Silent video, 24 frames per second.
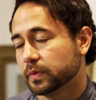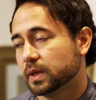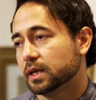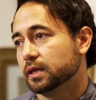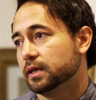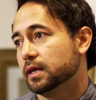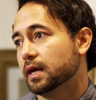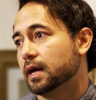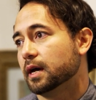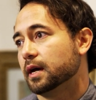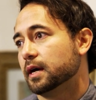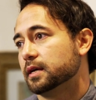
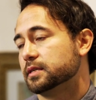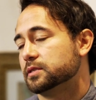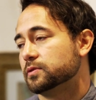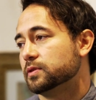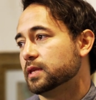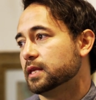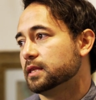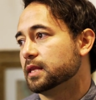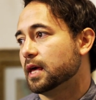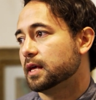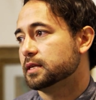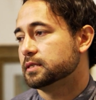Yeah, so
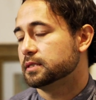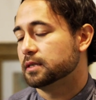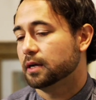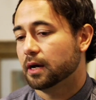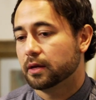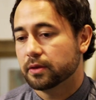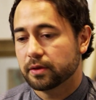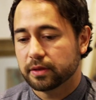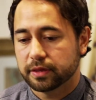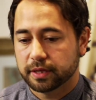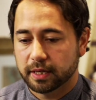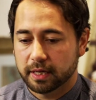then that's the
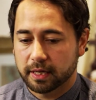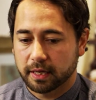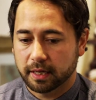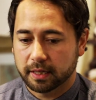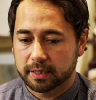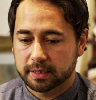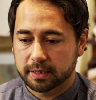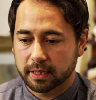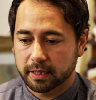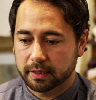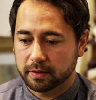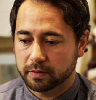other thing.
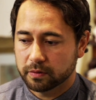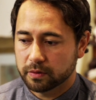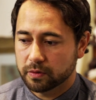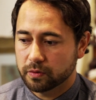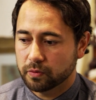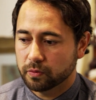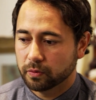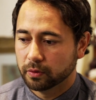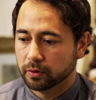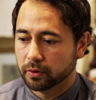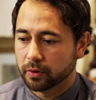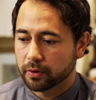It's like
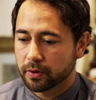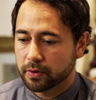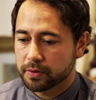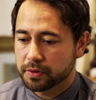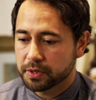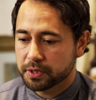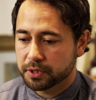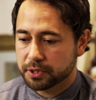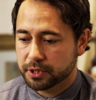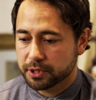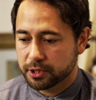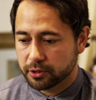you learn
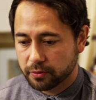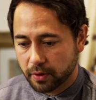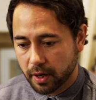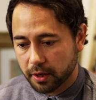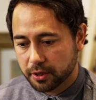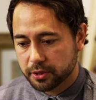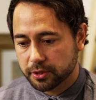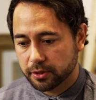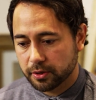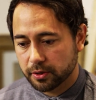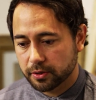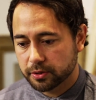this
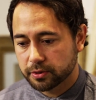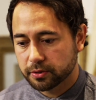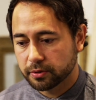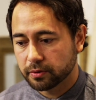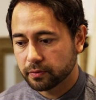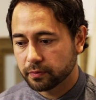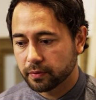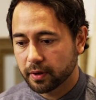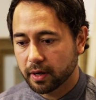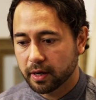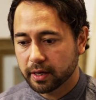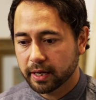structure. So the
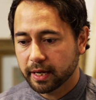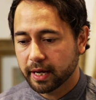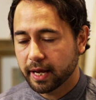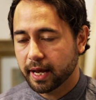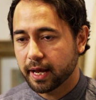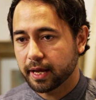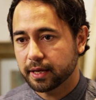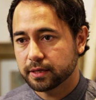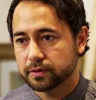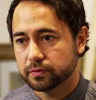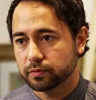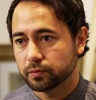raga
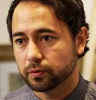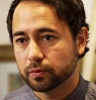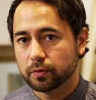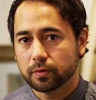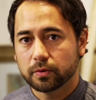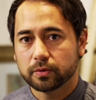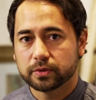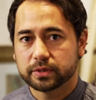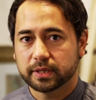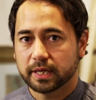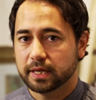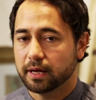has
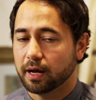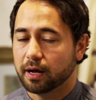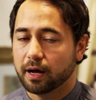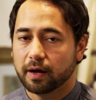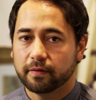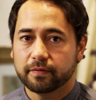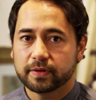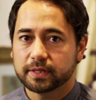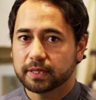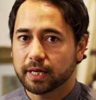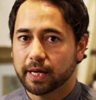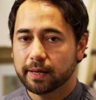rules.
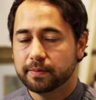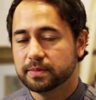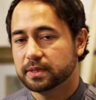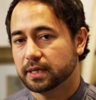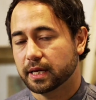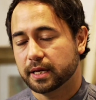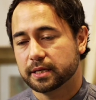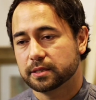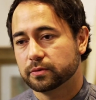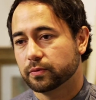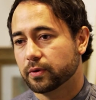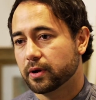Oftentimes, I
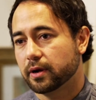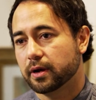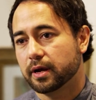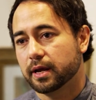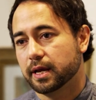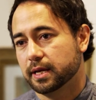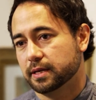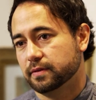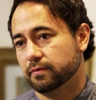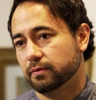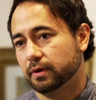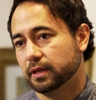swear,
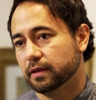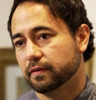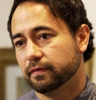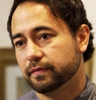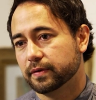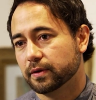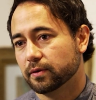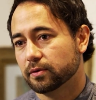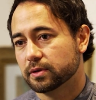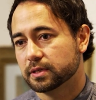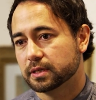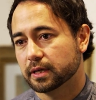it really
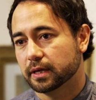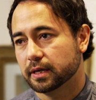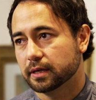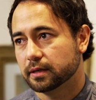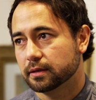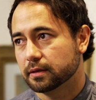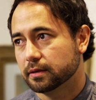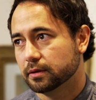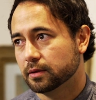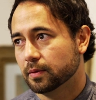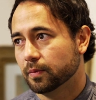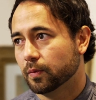feels like
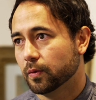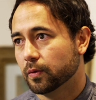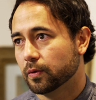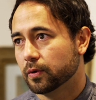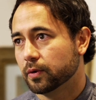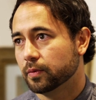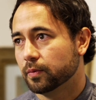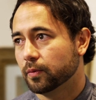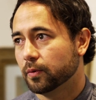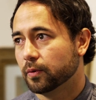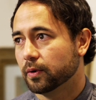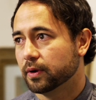the more
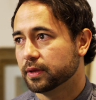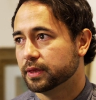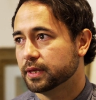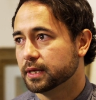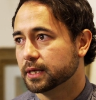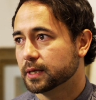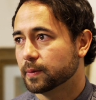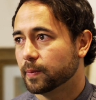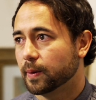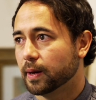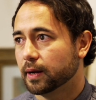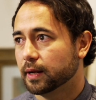and more I
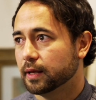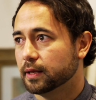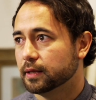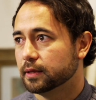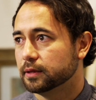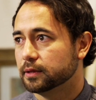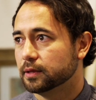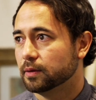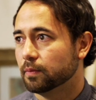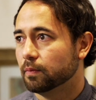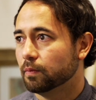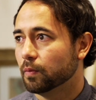think about it,
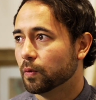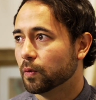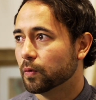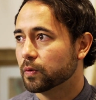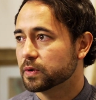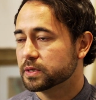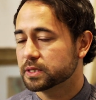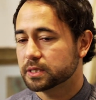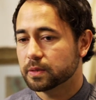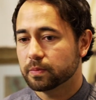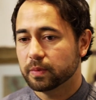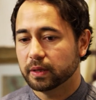the more
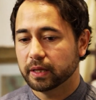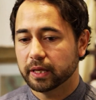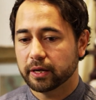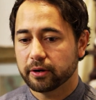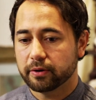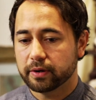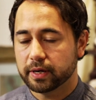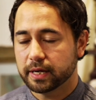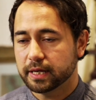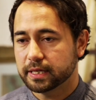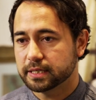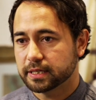
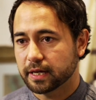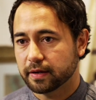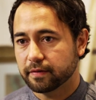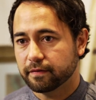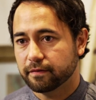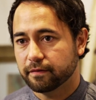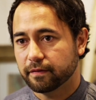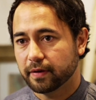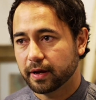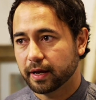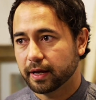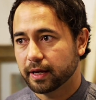similarities I
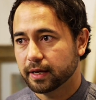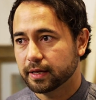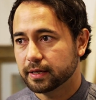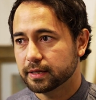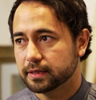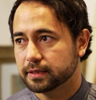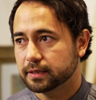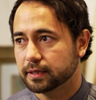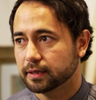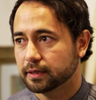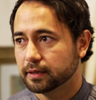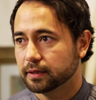find
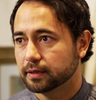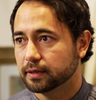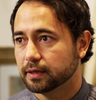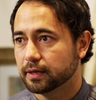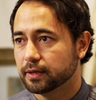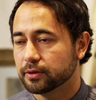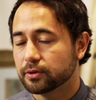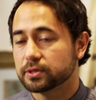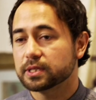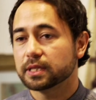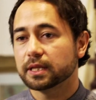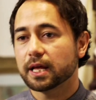to...
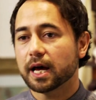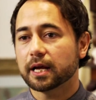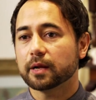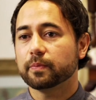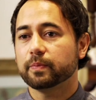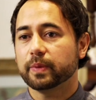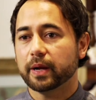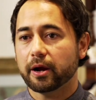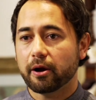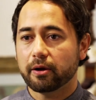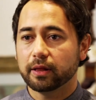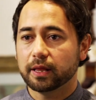There's a lot of
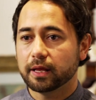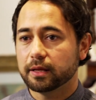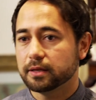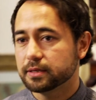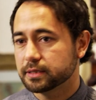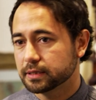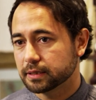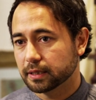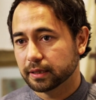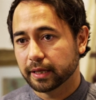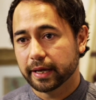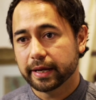parallels
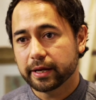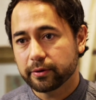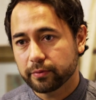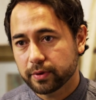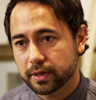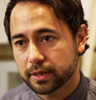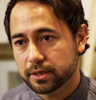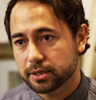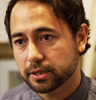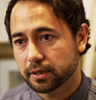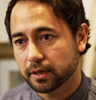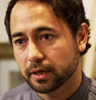to
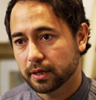language.